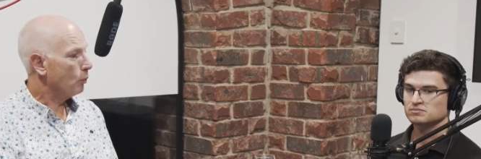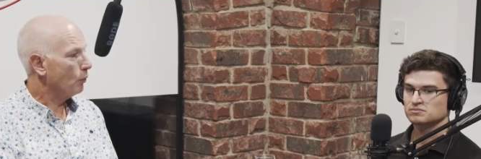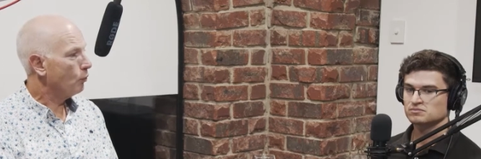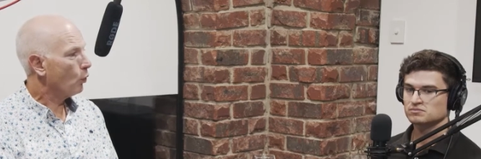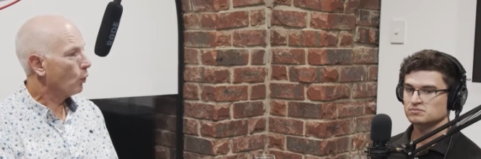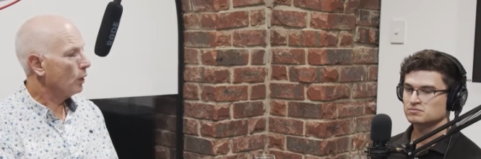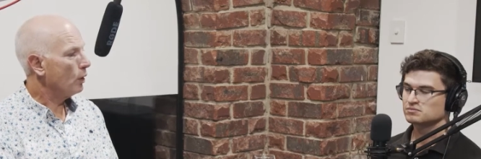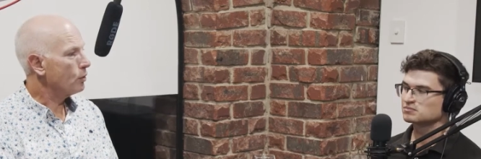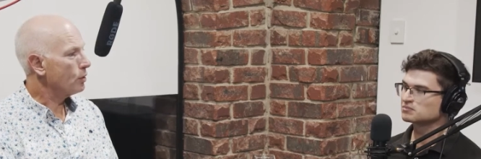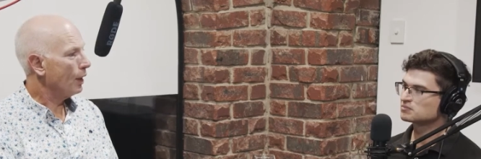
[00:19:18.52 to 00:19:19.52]
Speaker 1: them in four
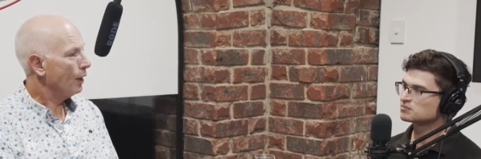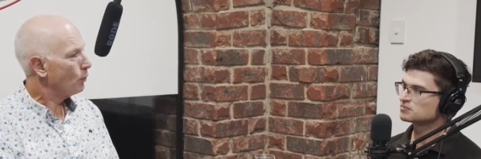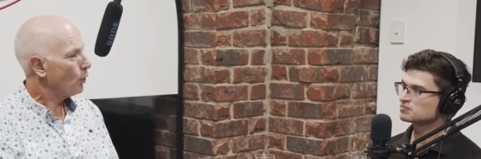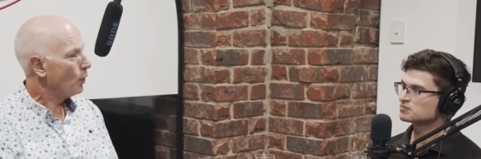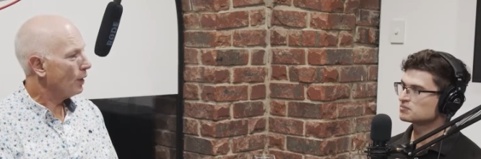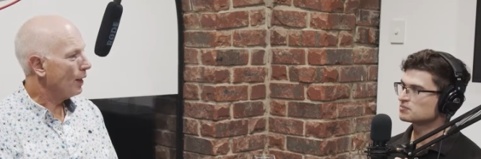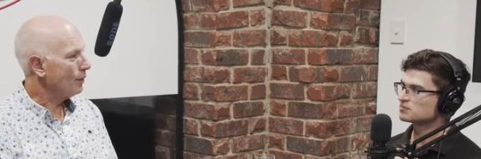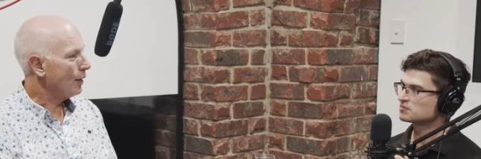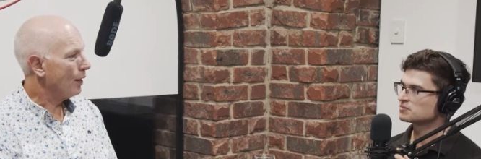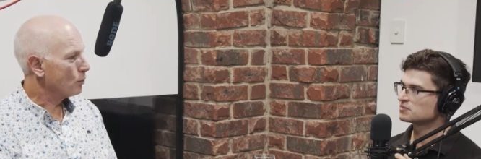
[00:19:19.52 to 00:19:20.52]
years, they had
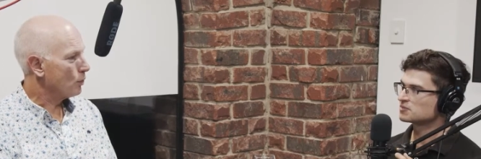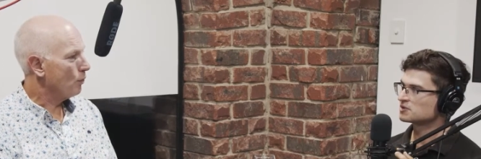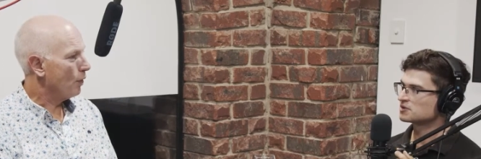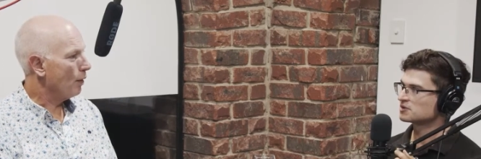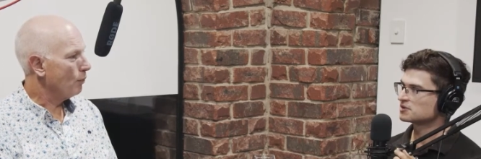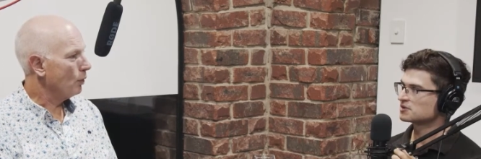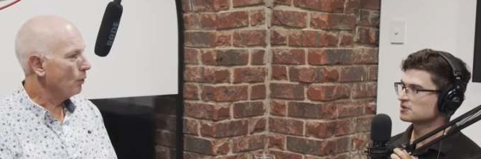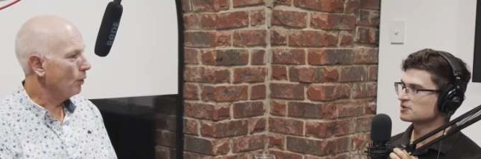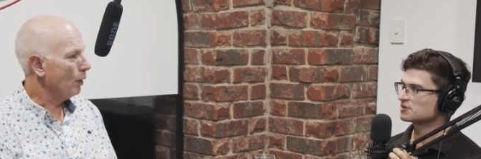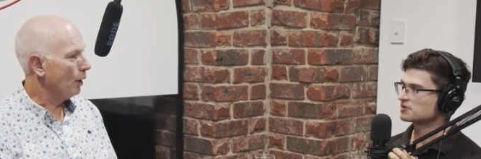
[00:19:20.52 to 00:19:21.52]

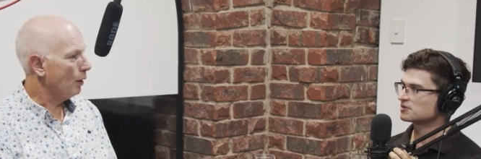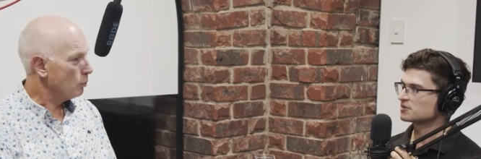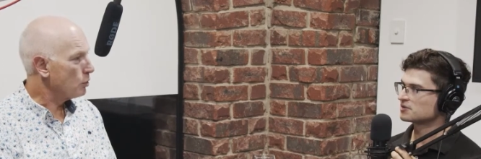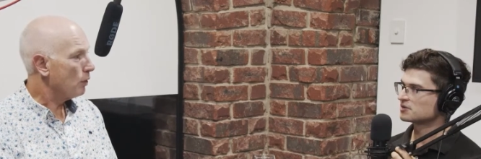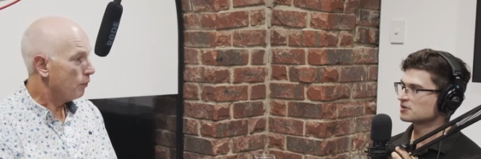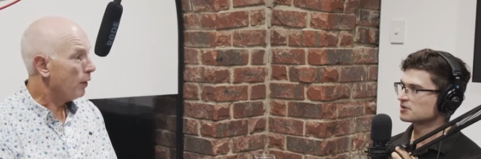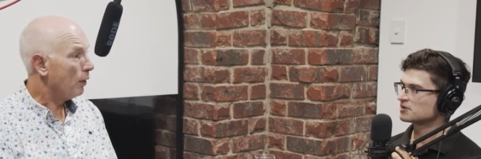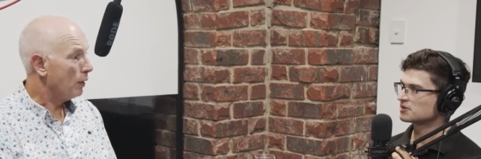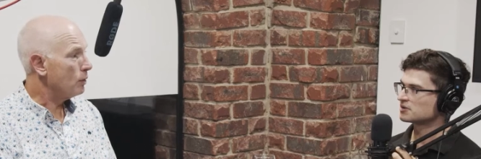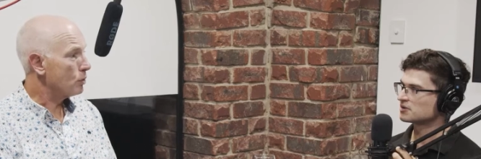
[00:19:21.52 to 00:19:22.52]
38,500. And I was
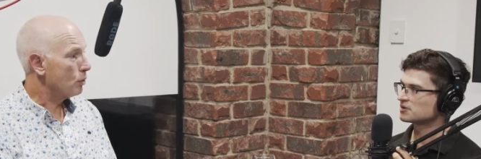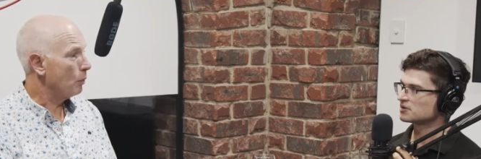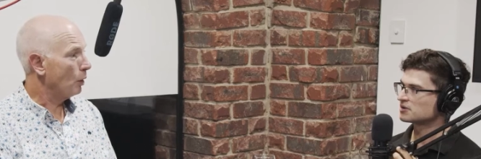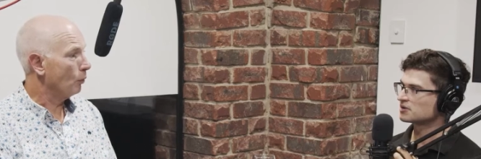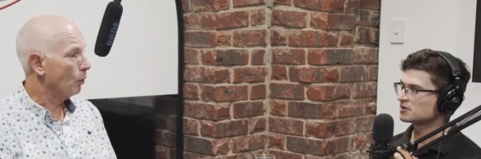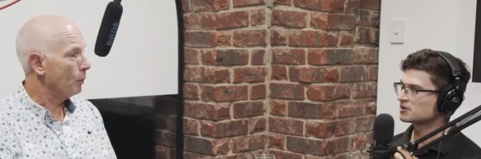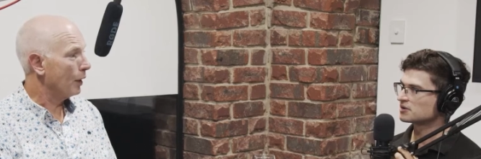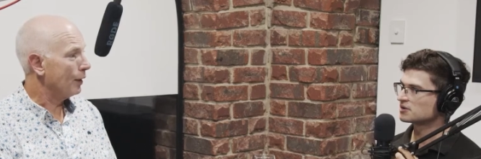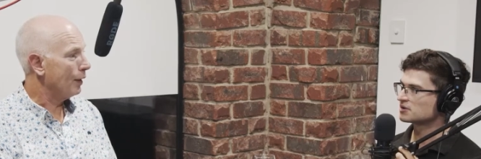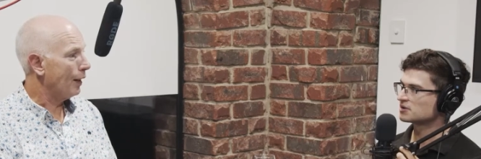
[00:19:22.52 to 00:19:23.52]
very instrumental in
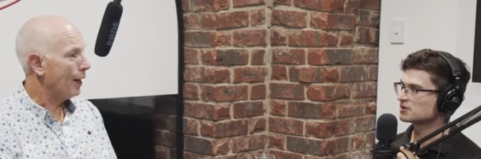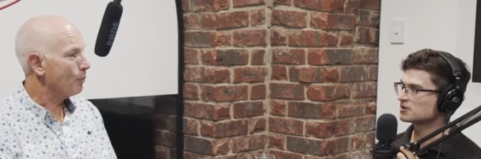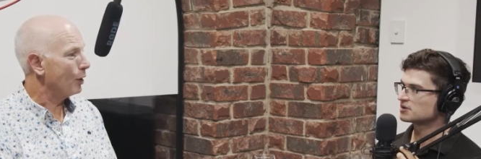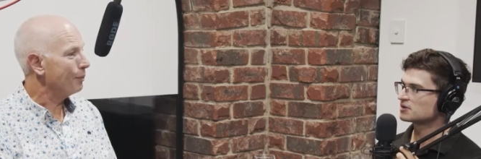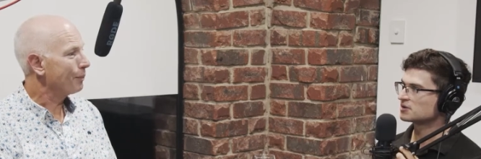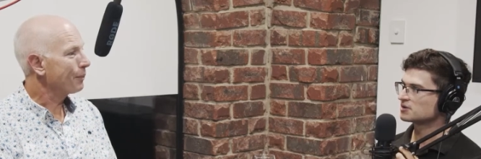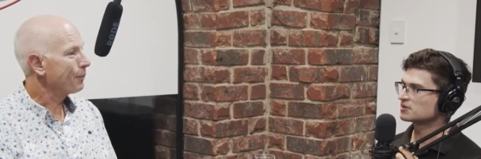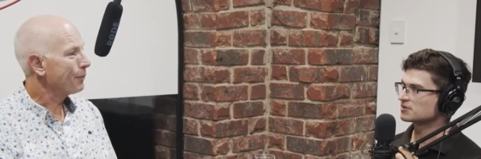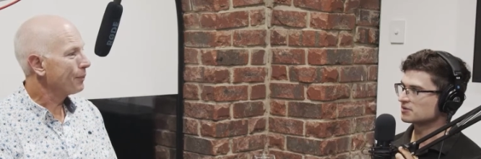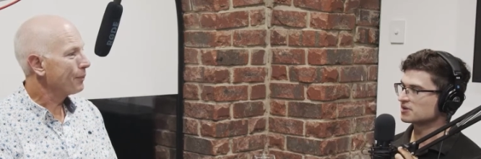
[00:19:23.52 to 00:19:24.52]
making that happen.
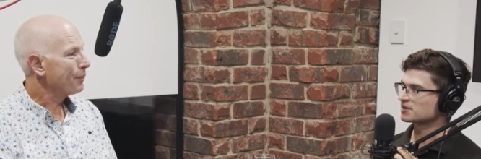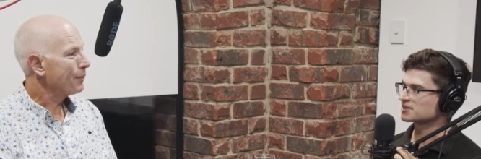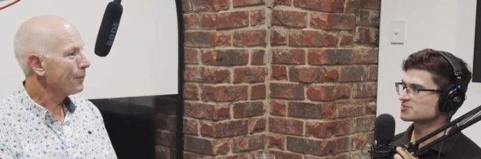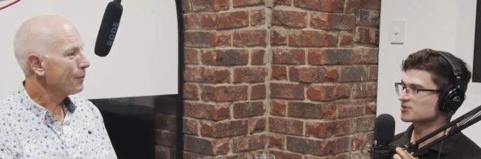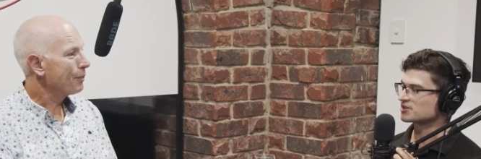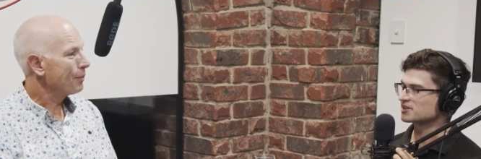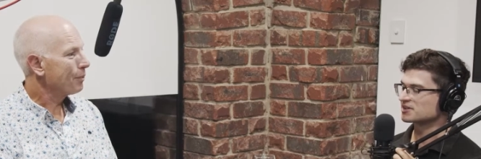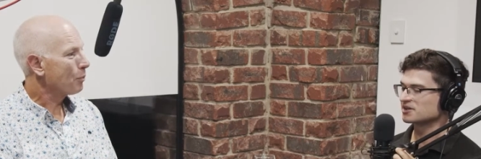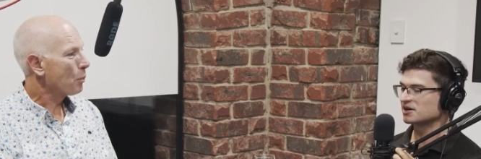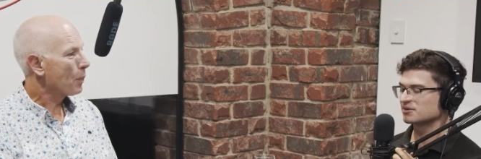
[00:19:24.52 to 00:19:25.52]
Speaker 2: Yeah, that's
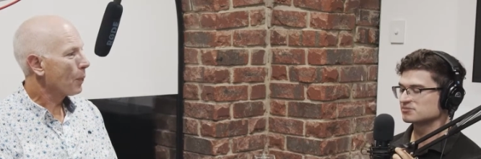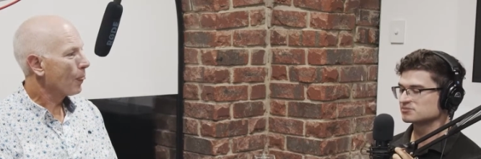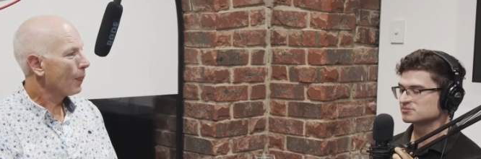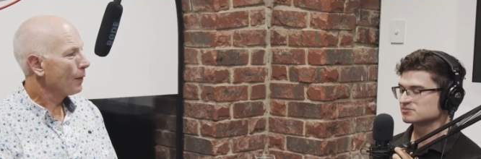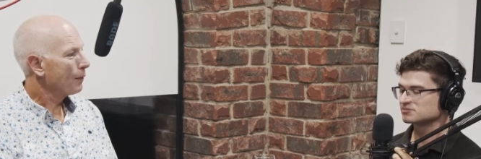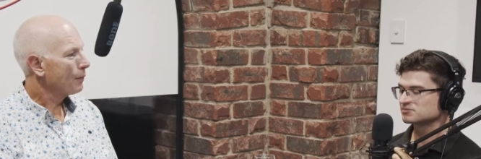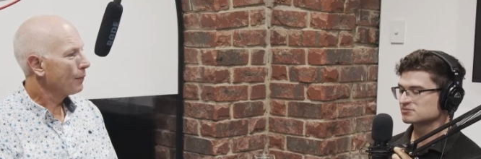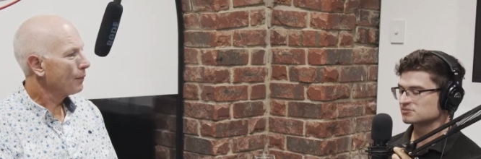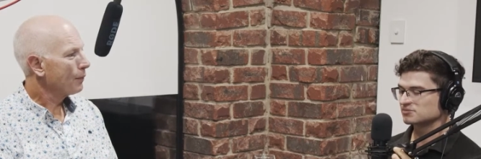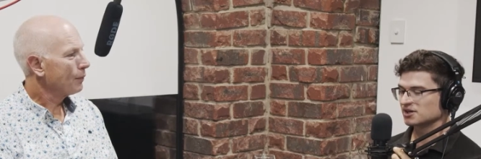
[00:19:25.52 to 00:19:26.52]
brilliant. Um,
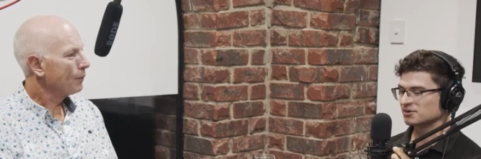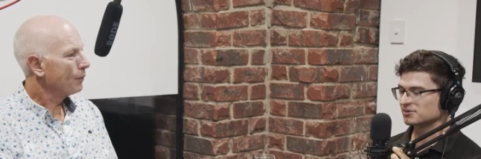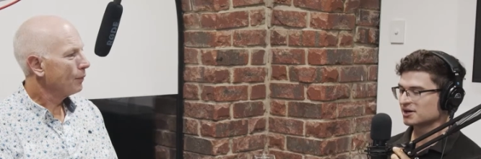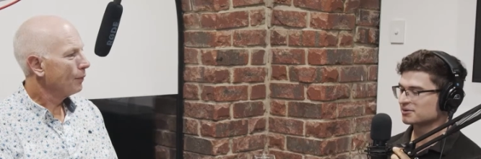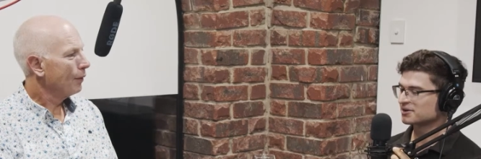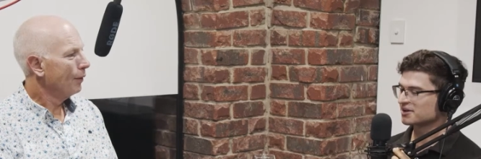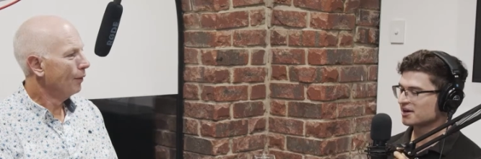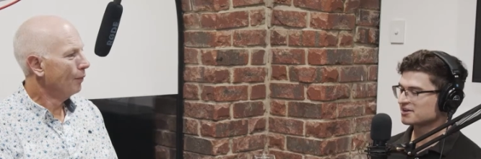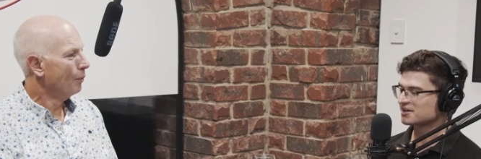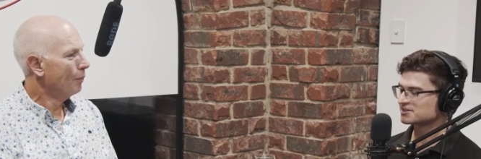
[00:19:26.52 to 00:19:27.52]
yeah, wow.
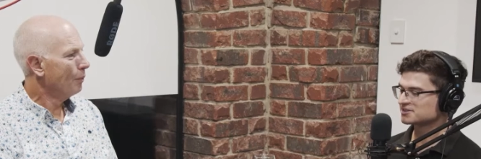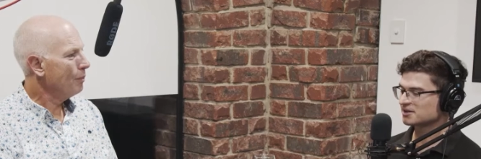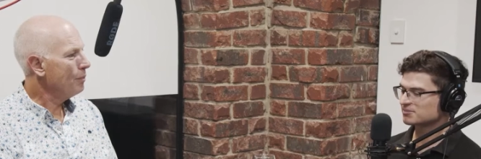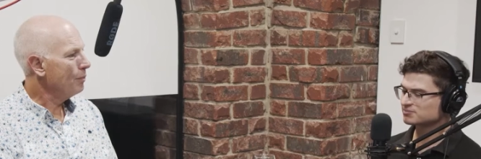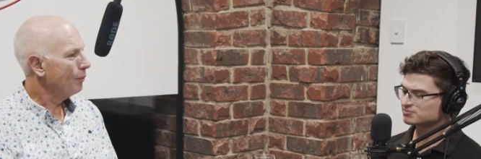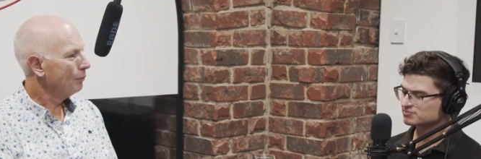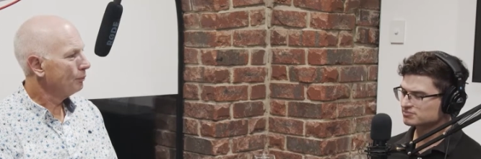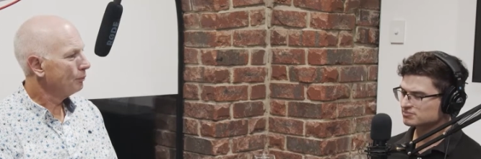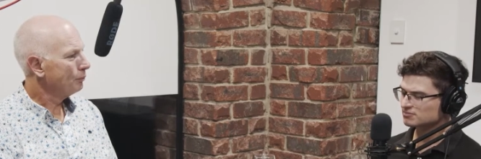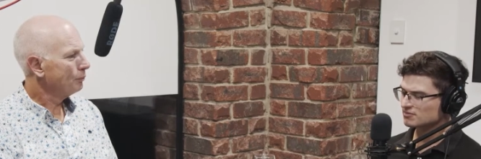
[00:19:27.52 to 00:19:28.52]
Okay. And um,
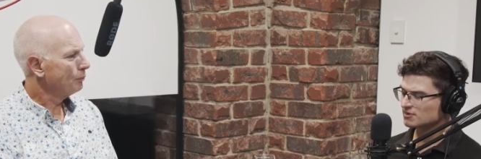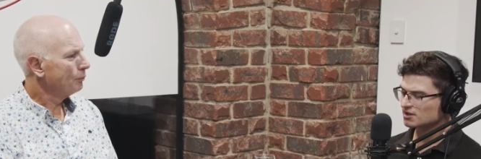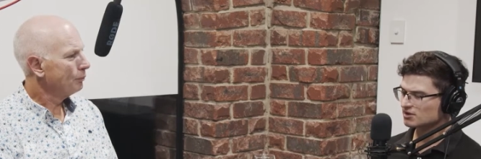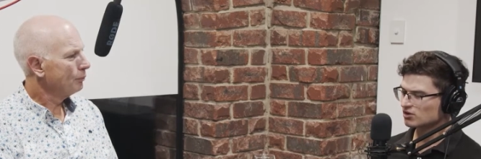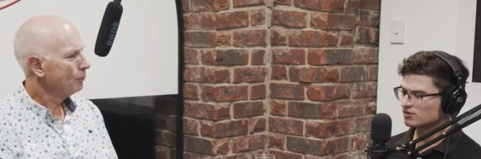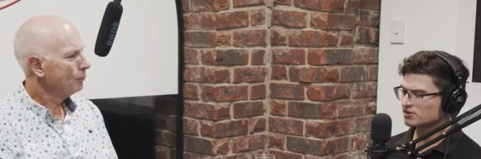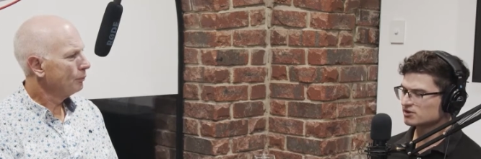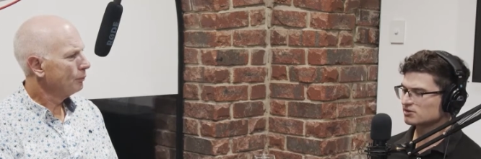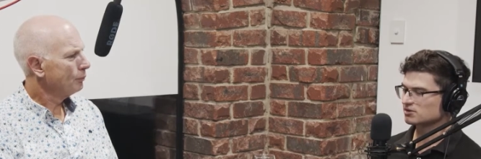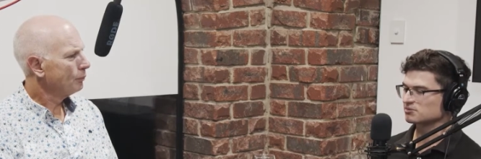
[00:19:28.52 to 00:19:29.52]
over
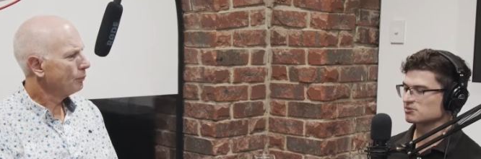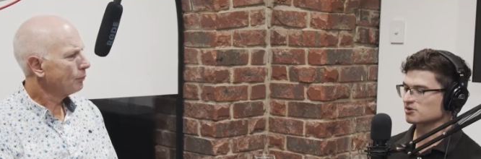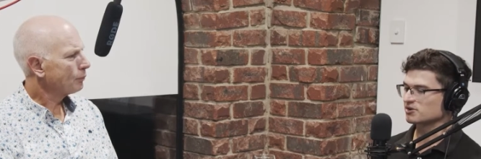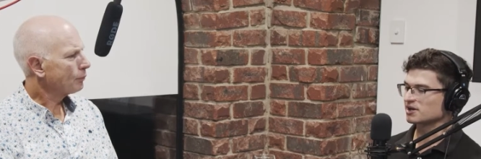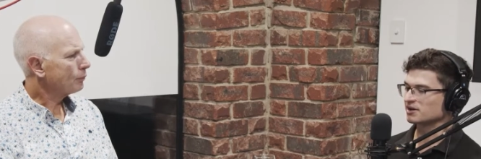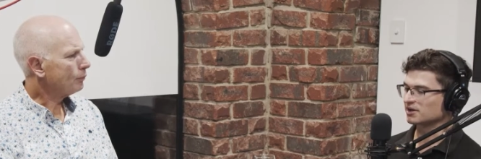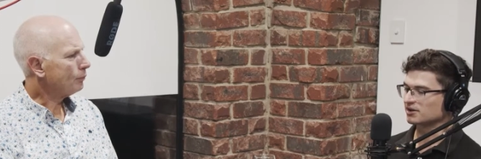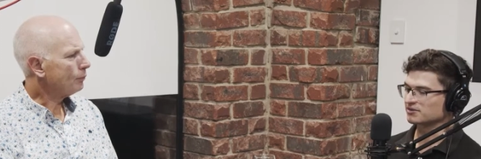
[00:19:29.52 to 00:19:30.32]
your career, like